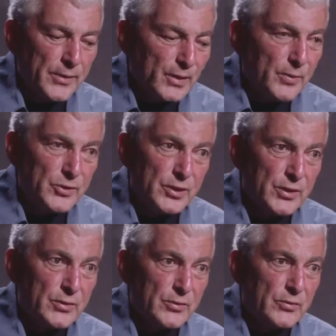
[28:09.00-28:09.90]
And they may
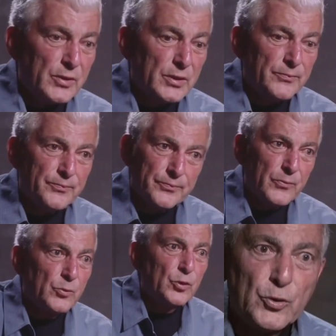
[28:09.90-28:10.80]
say, here,
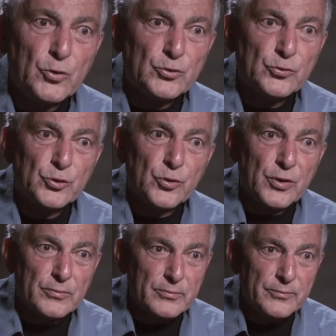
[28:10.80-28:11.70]
no one knows who
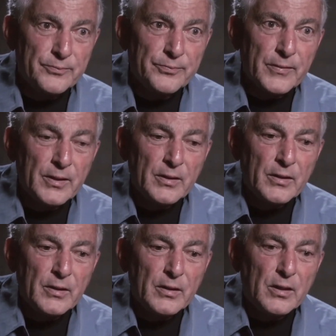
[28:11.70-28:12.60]
you are.
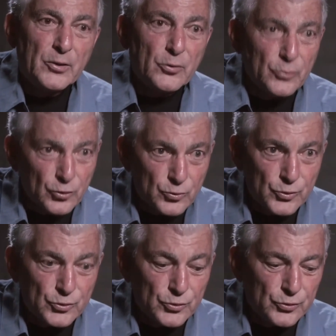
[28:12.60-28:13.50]
No one
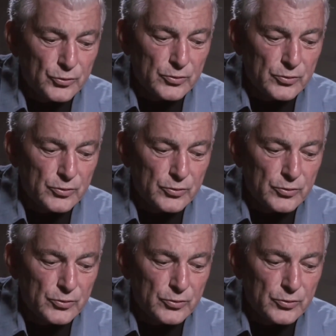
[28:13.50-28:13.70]
knows what you're